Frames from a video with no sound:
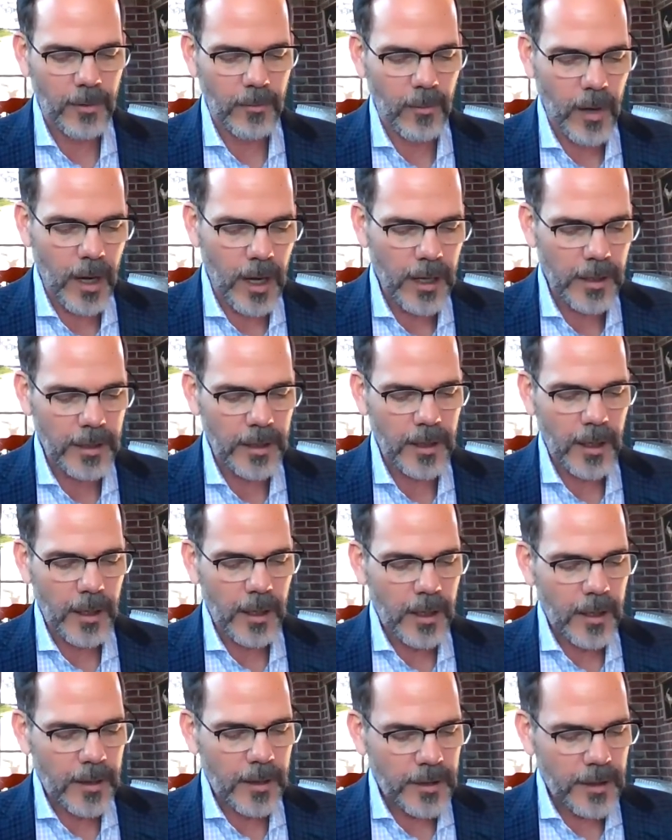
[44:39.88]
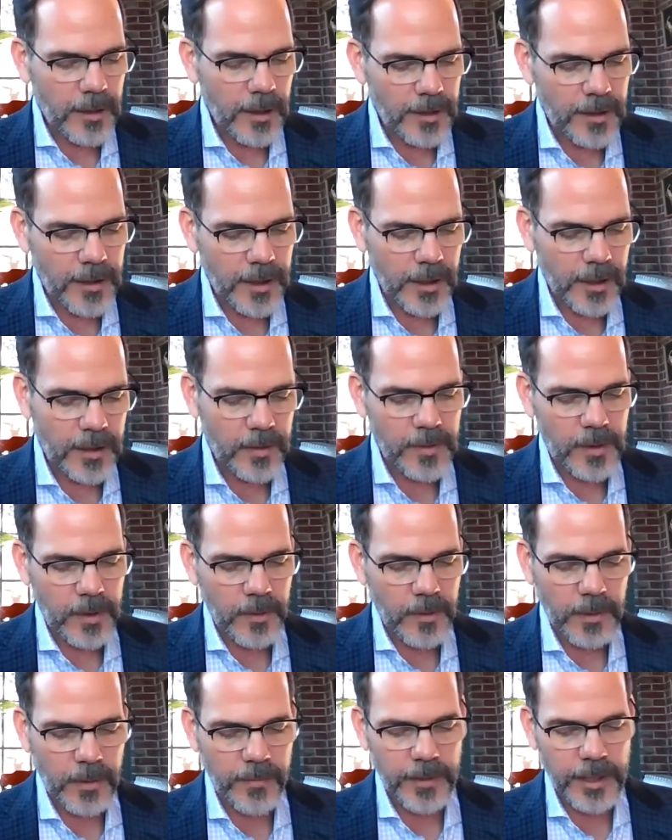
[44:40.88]
one, systems
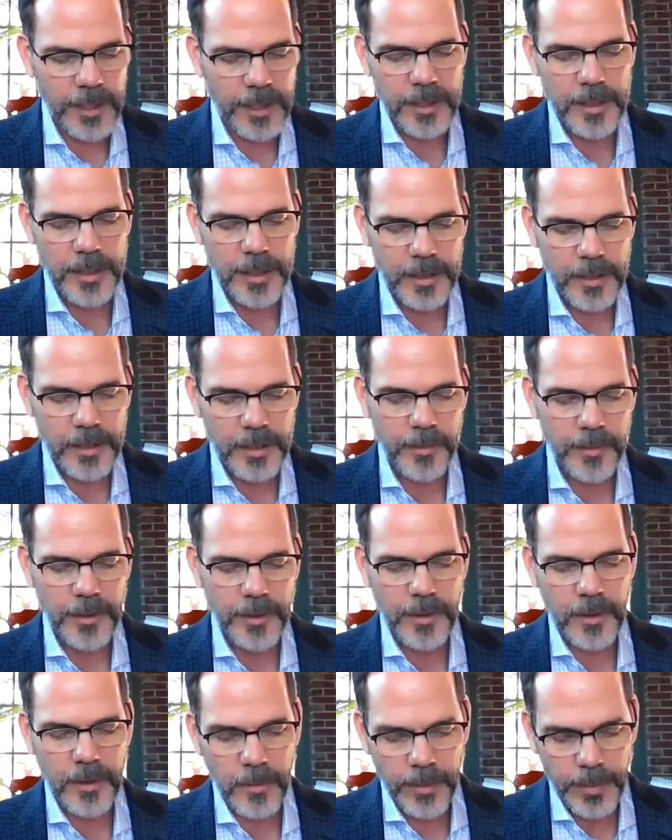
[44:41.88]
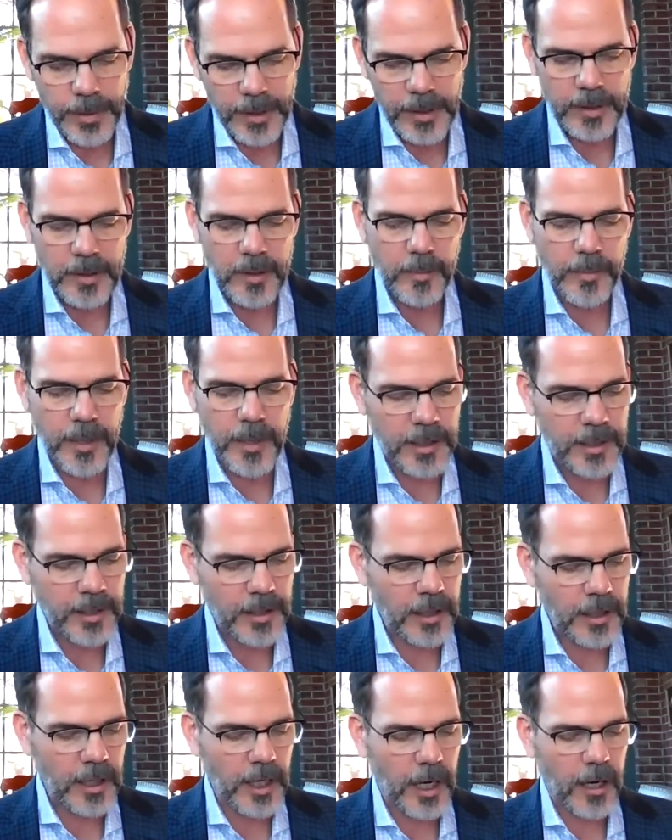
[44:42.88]
of provision, distribution,
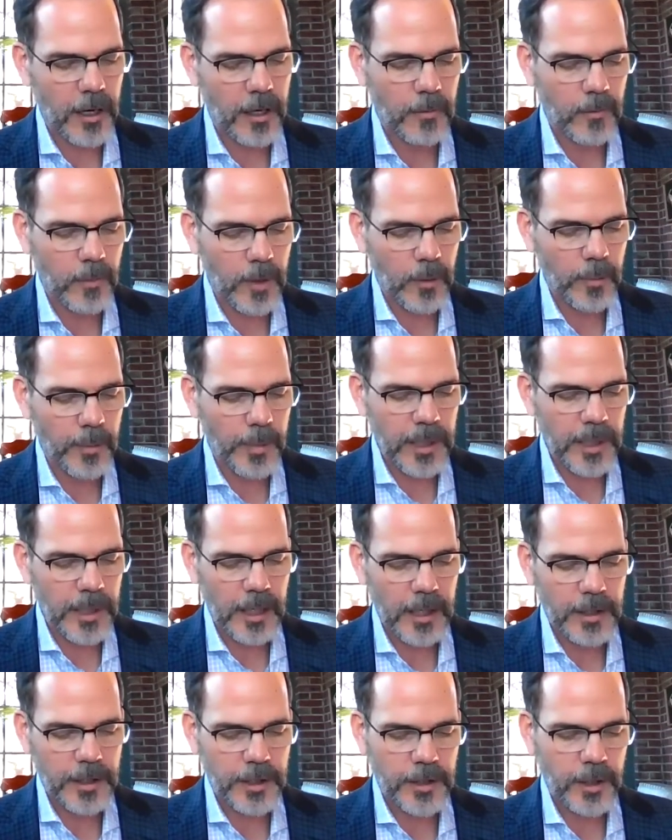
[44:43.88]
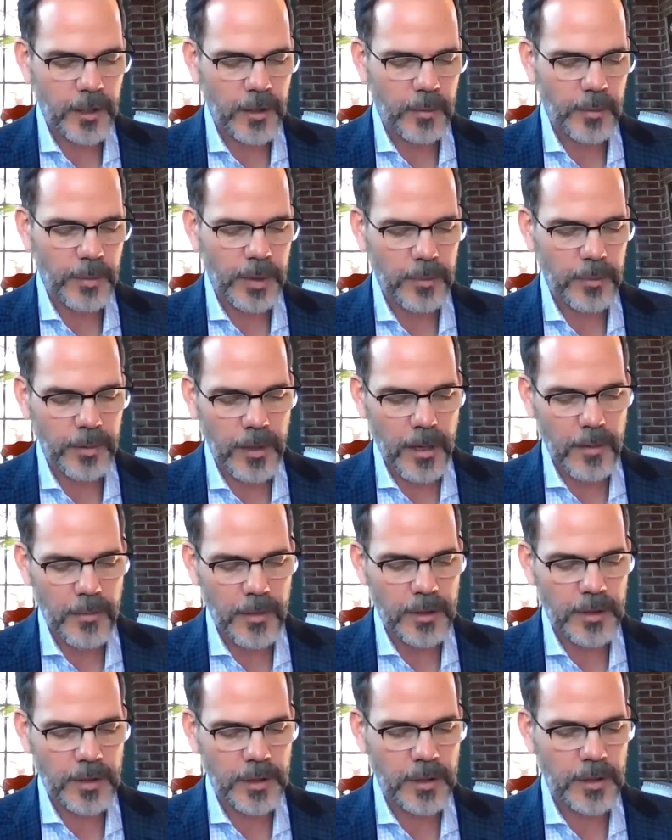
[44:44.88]
participation, care, and well-being shouldn't be
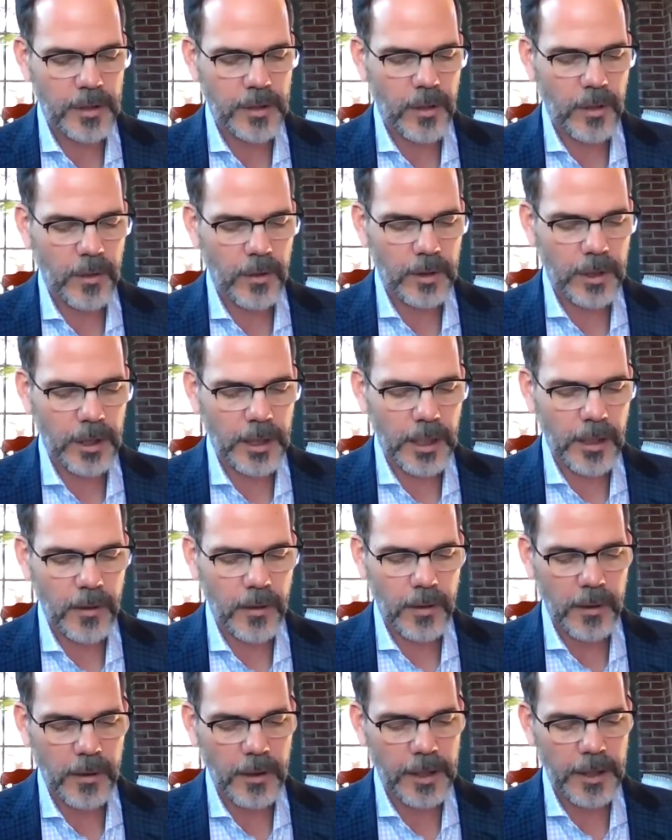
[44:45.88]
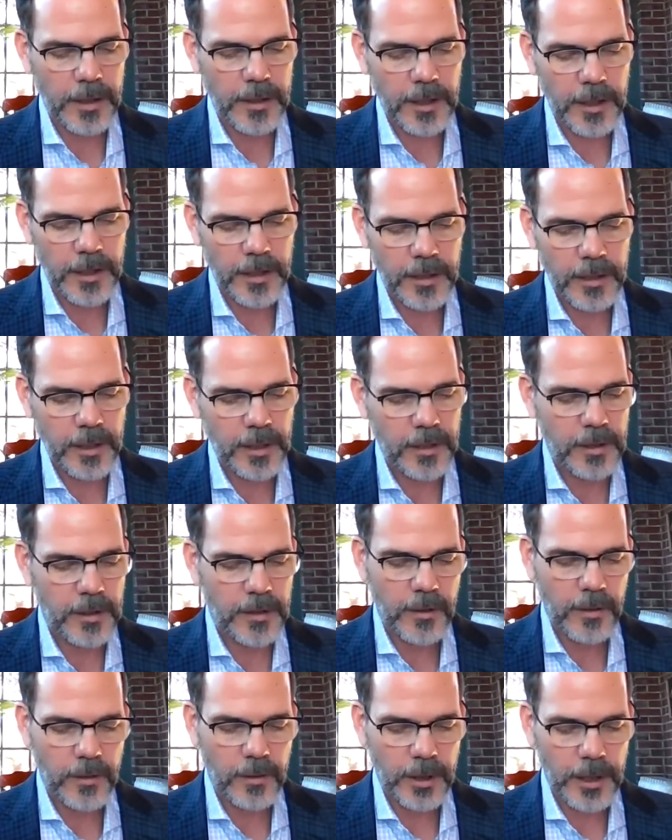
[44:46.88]
premised solely or conditioned
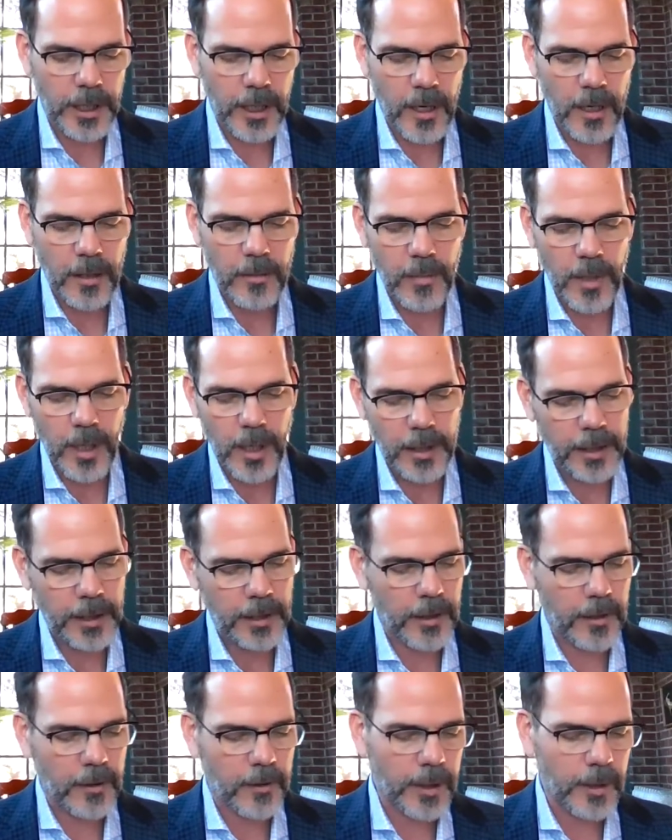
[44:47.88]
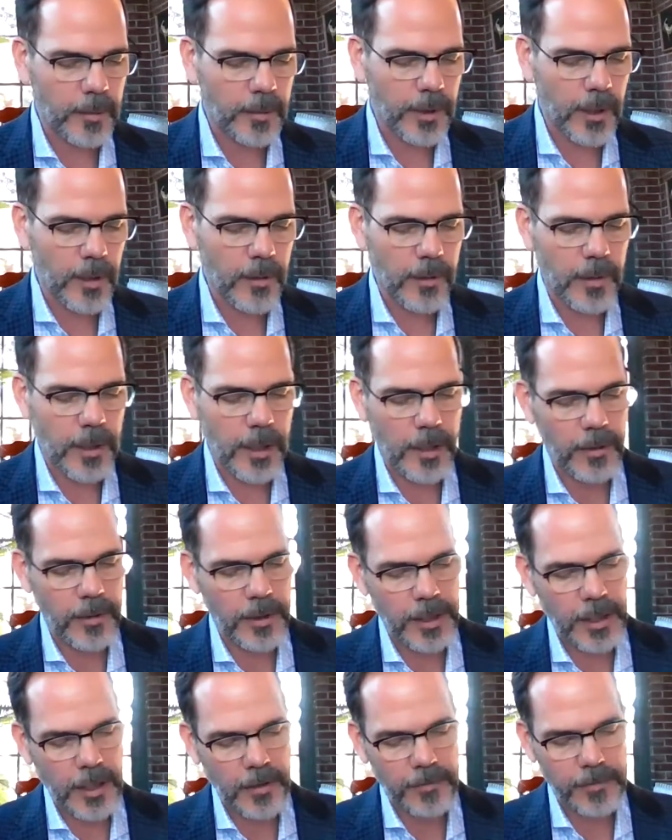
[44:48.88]
solely on market or quid pro quo,
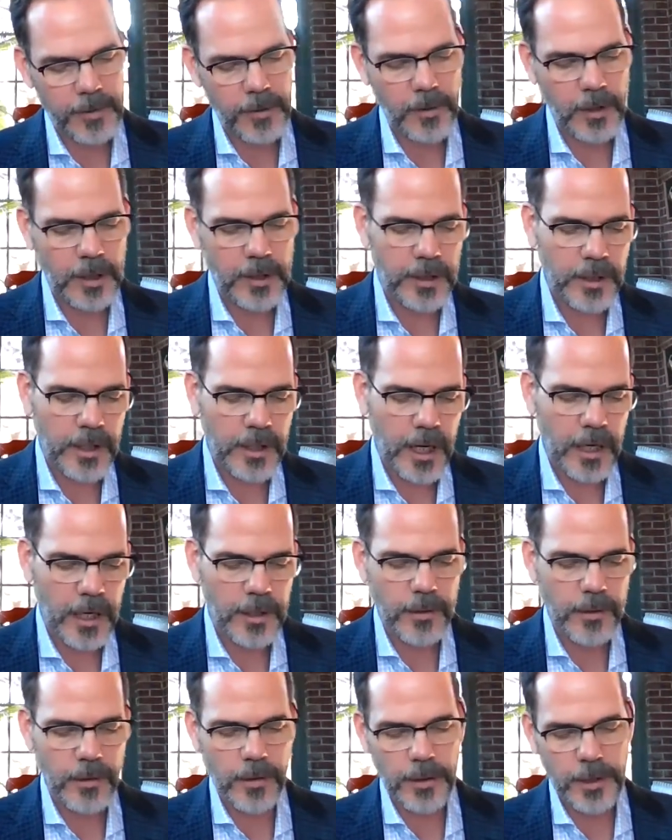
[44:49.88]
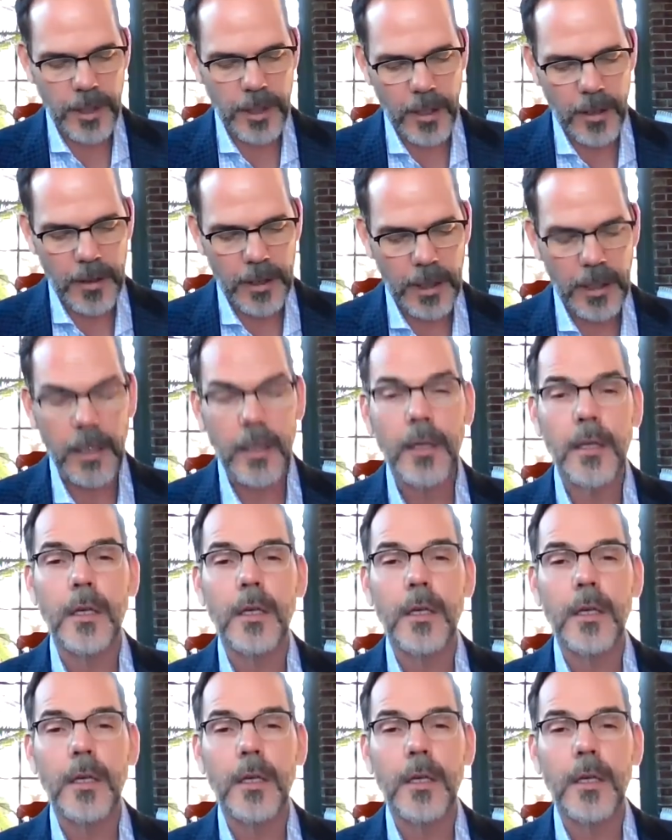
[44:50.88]
get up exchange or charity.